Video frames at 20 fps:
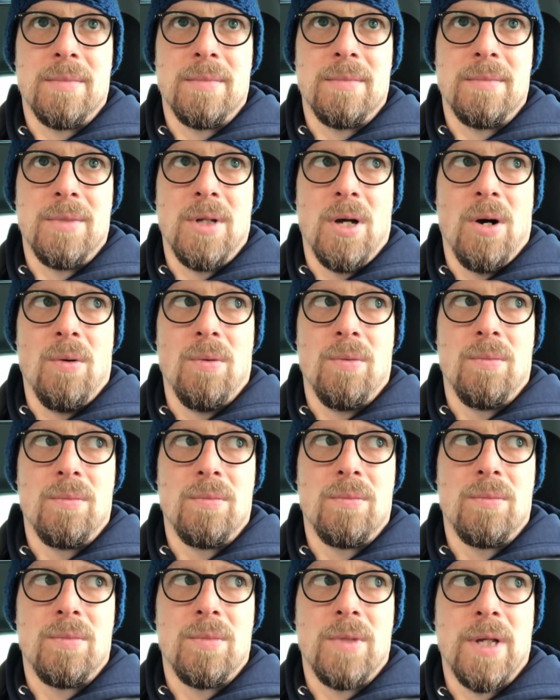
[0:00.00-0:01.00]
No,
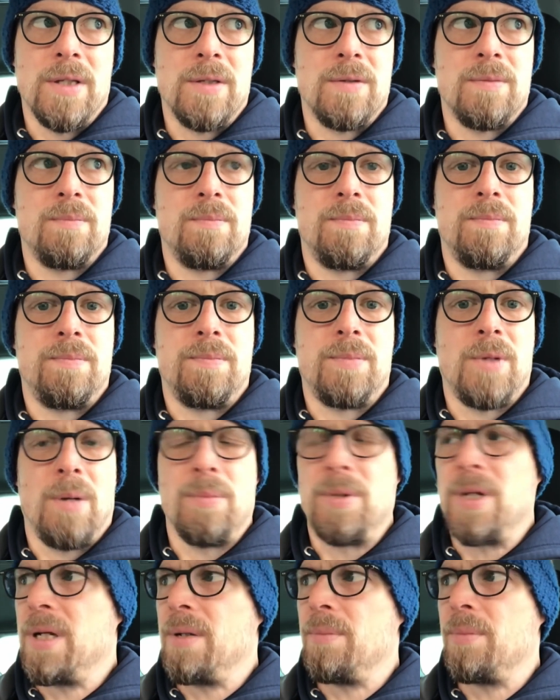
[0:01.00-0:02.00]
that's
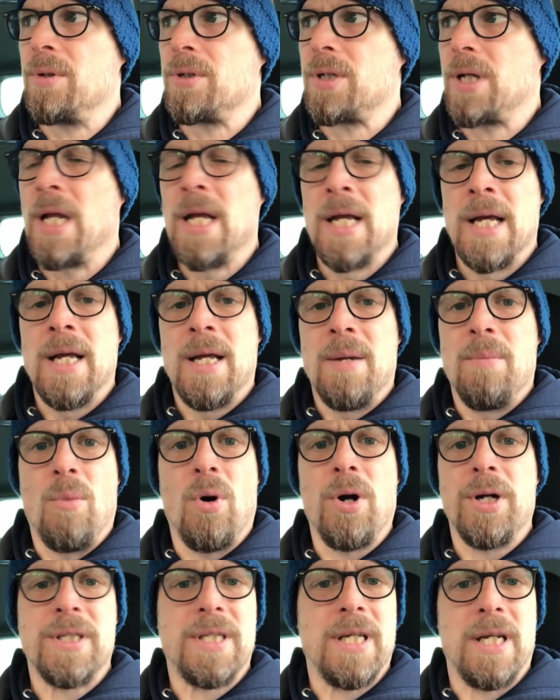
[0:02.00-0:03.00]
completely bullshit.
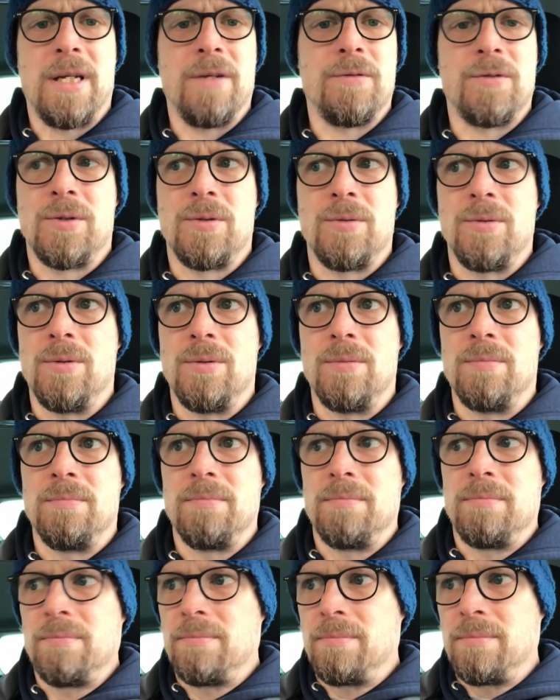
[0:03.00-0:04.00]
More incentives to
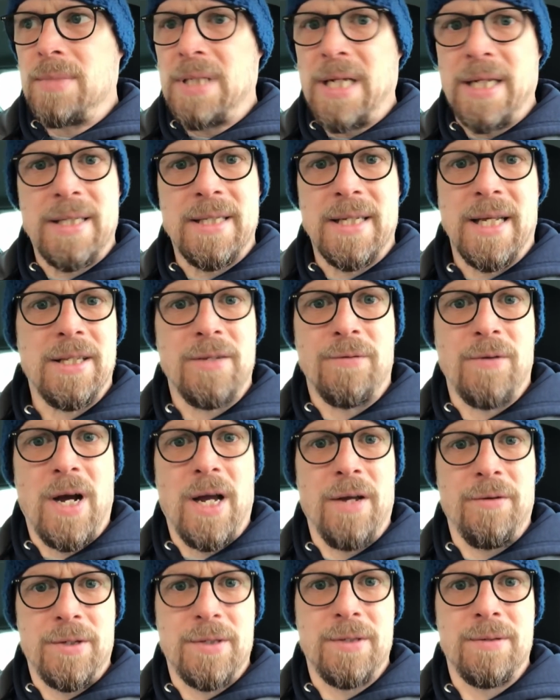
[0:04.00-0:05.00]

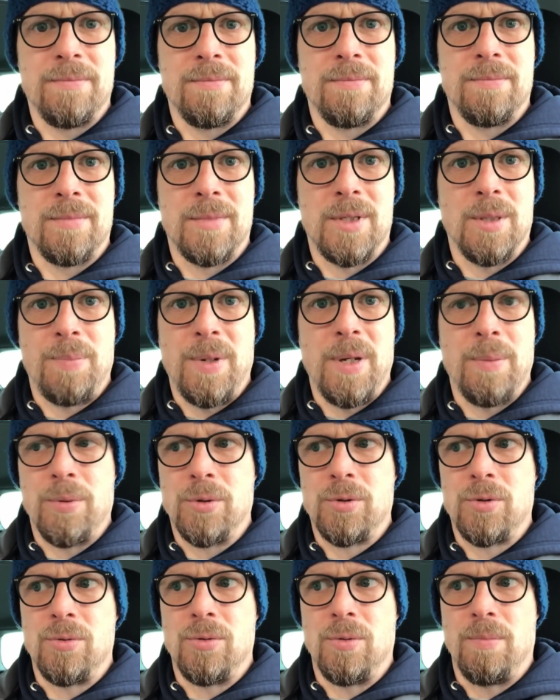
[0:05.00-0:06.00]
incentivize the people
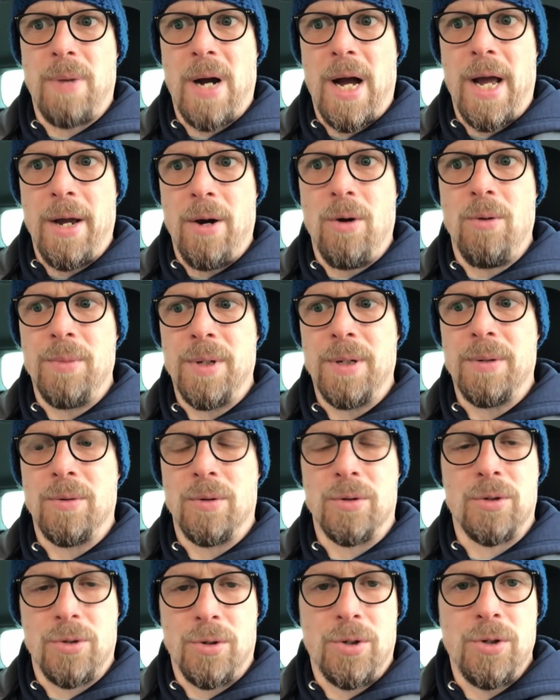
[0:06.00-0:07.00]
to buy Omi
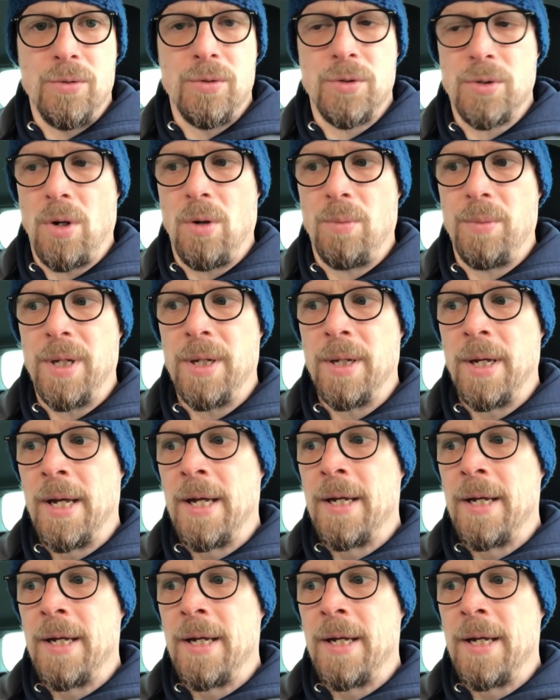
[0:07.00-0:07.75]
or to use Omi.